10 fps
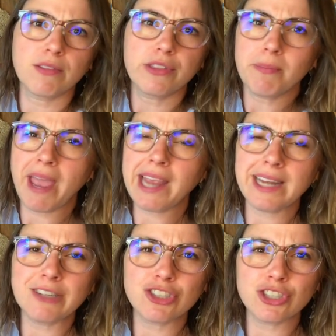paying
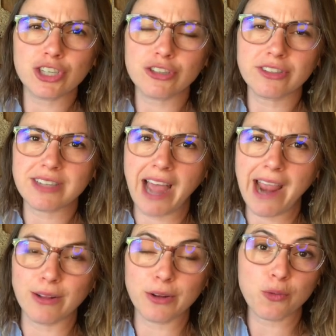attention to her
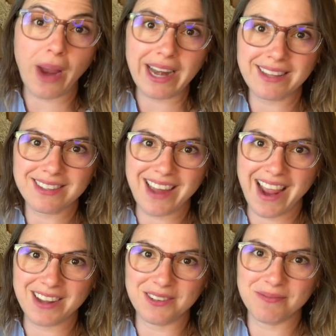style, her writing
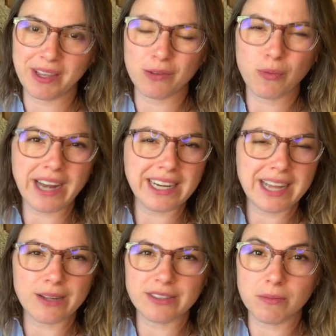style, and writing
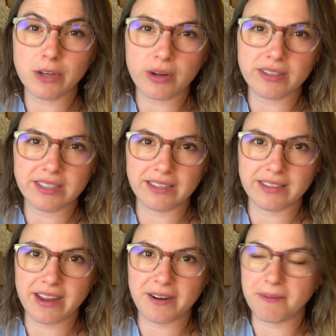down some noticings
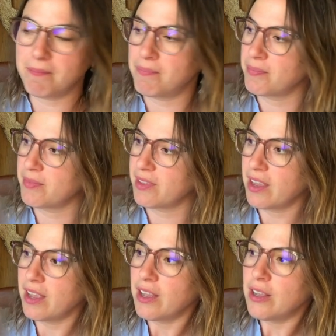there.
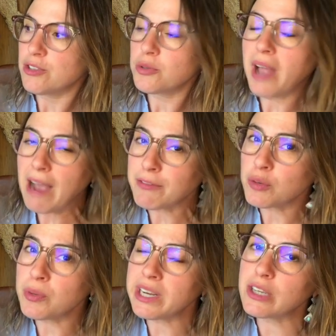So after
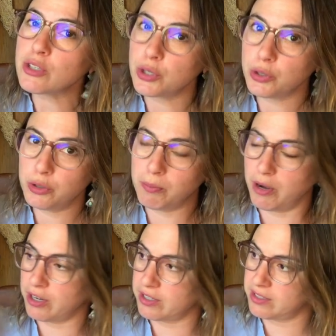reading 2
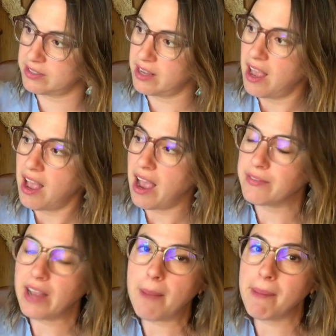books, I've
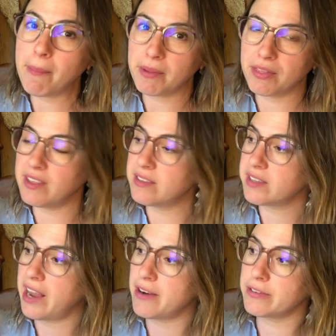come up with these
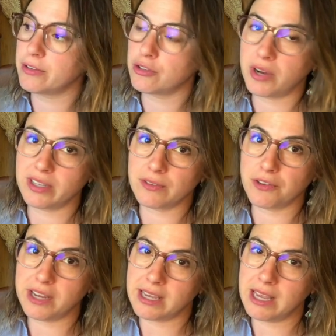character traits for
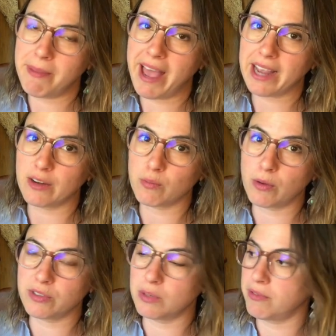Iggy Peck and
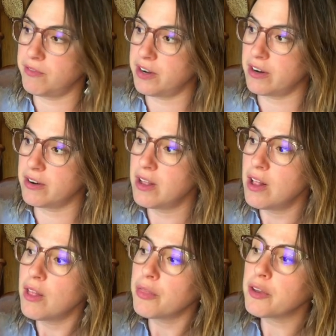Rosie Revere.
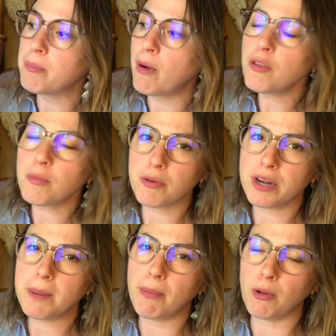They're both
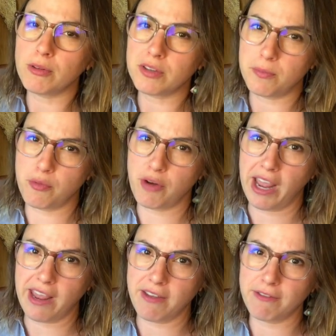pretty bold and
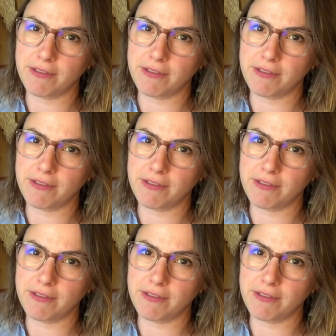brave,